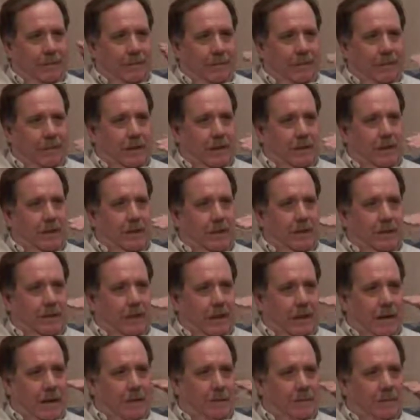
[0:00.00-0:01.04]
will tell and
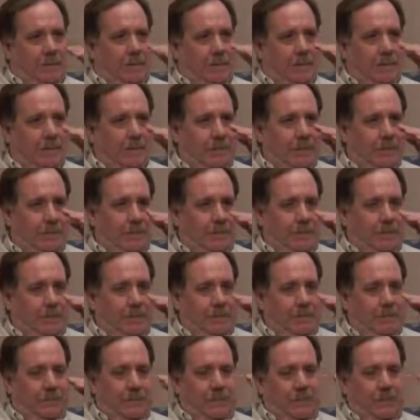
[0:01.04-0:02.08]
time
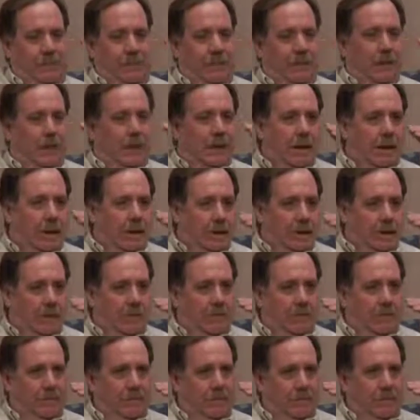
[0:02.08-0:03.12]
would, would
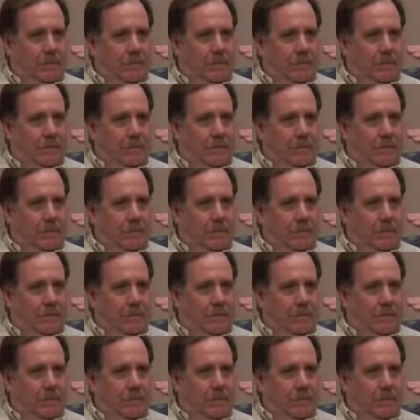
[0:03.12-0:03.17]
allow,